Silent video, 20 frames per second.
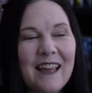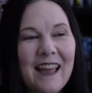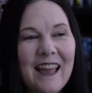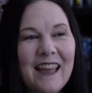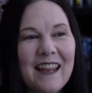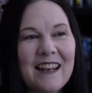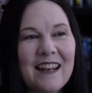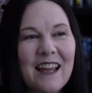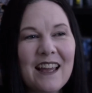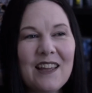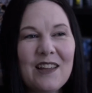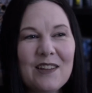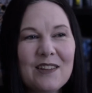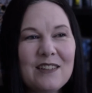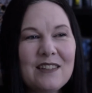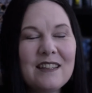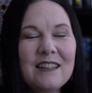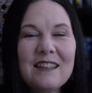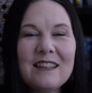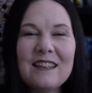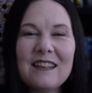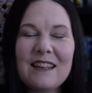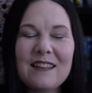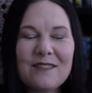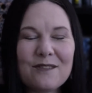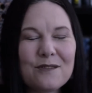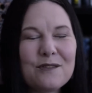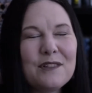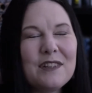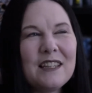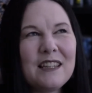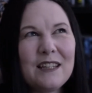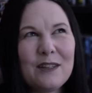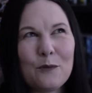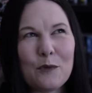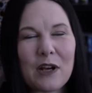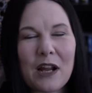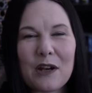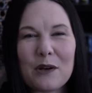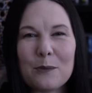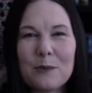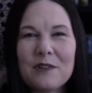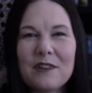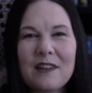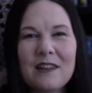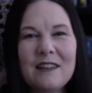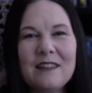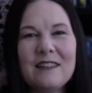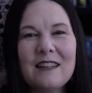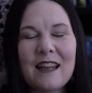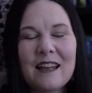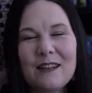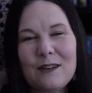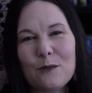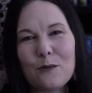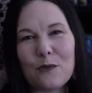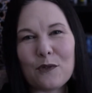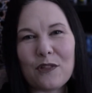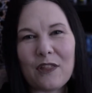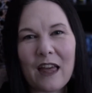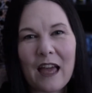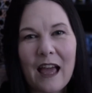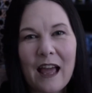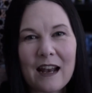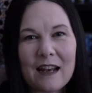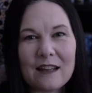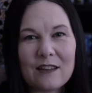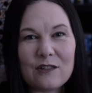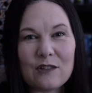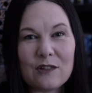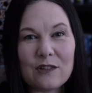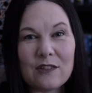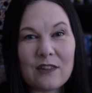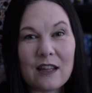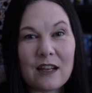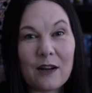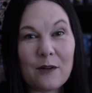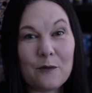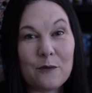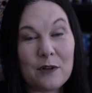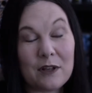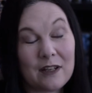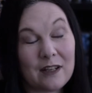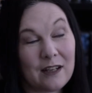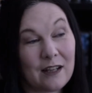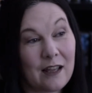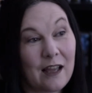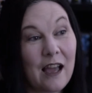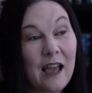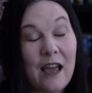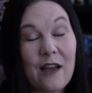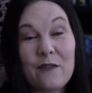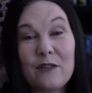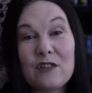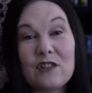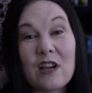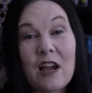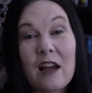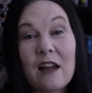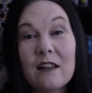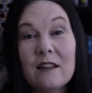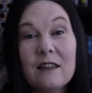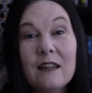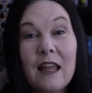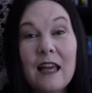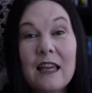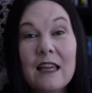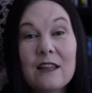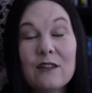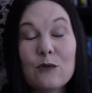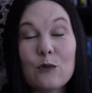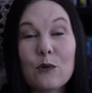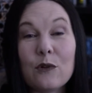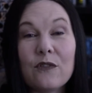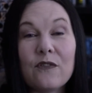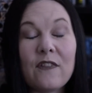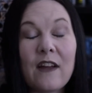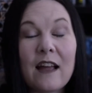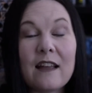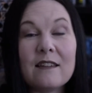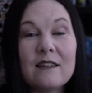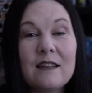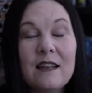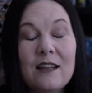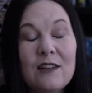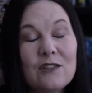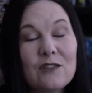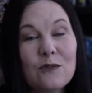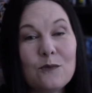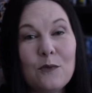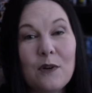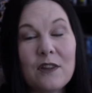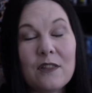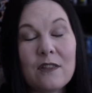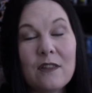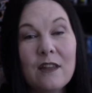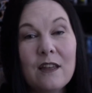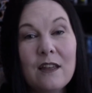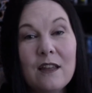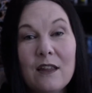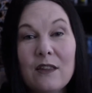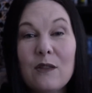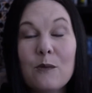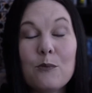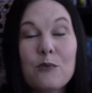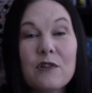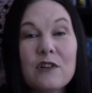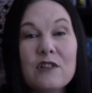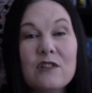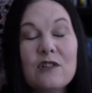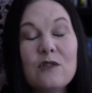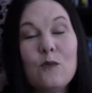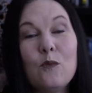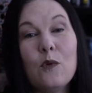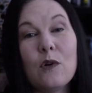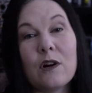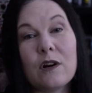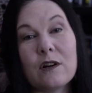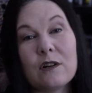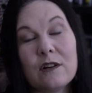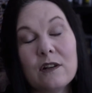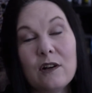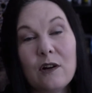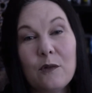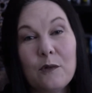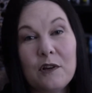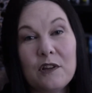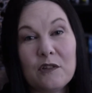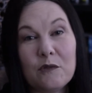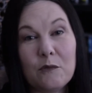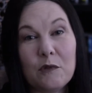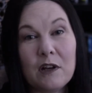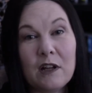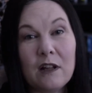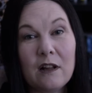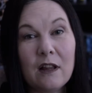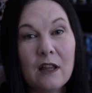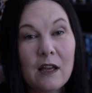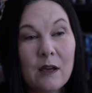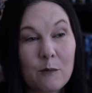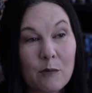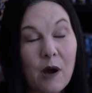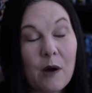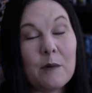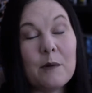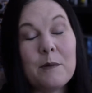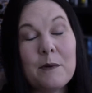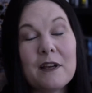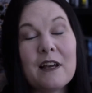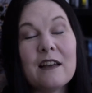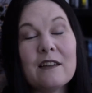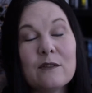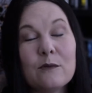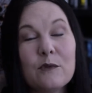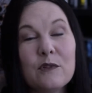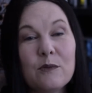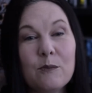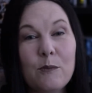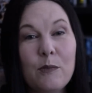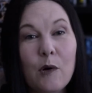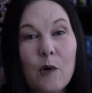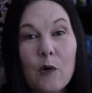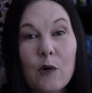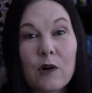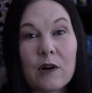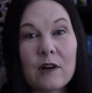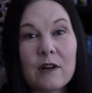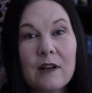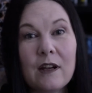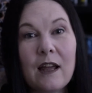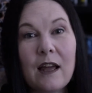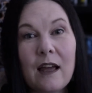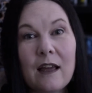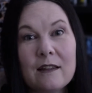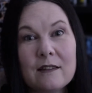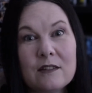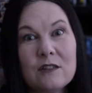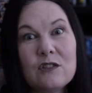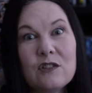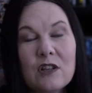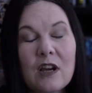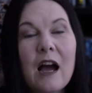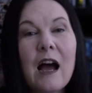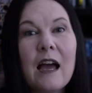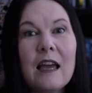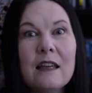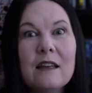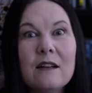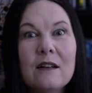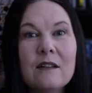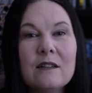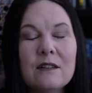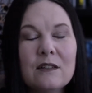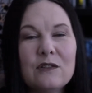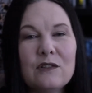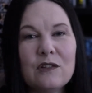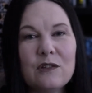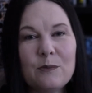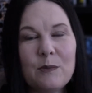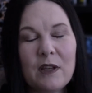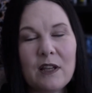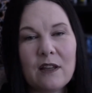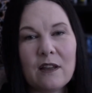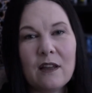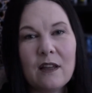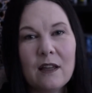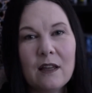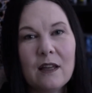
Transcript: And I didn't really 100% intend for that. It's just that when I have a childlike sort of fascination with the printed word and always will, probably because it was born as a child, just being